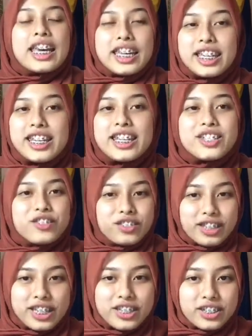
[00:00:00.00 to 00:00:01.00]
In this
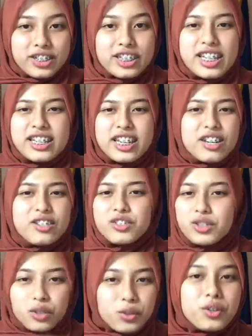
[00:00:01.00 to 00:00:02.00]
relation, there is
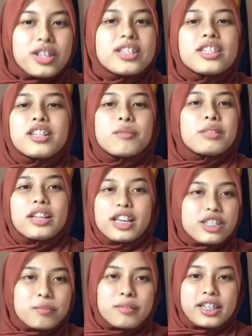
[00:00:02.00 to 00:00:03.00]
no reasonable
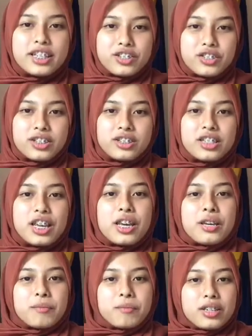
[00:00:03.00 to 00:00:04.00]
explanation
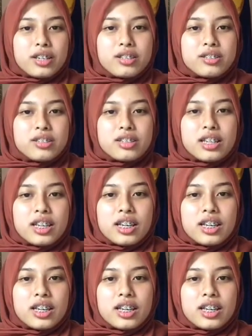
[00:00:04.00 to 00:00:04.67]
because